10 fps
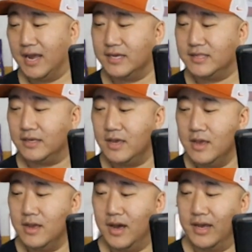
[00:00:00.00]
guy. I think
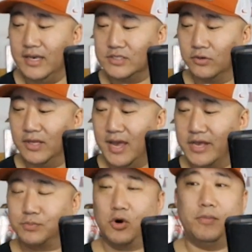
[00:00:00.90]
he certainly
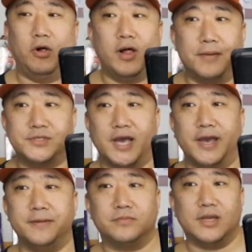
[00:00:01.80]
has Pro Bowl
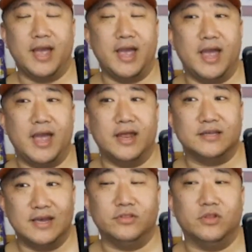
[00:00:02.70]
upside.
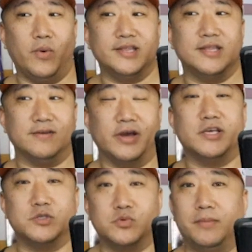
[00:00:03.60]
And given the way that the
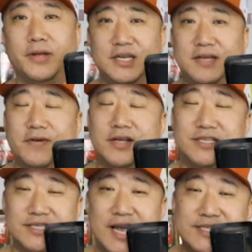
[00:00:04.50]
Vikings want to play defense,
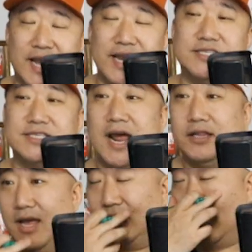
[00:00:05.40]
he's got size. He's got
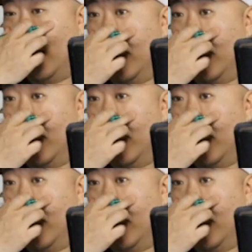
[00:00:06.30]
length.